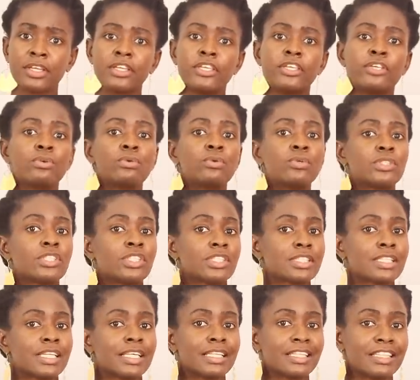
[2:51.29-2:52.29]
you could
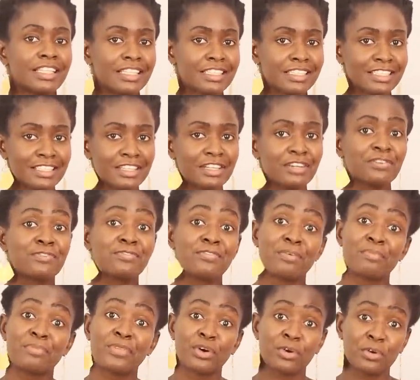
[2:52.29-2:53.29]
just get this
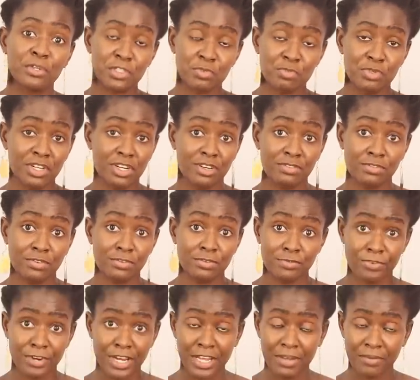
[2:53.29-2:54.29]
from the hospital for
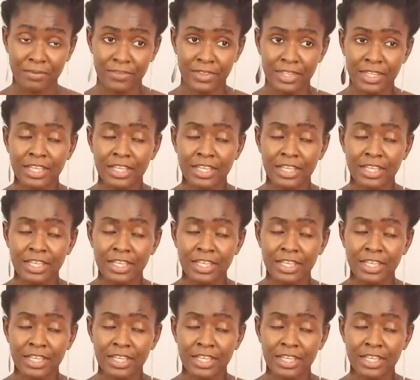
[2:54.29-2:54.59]
free.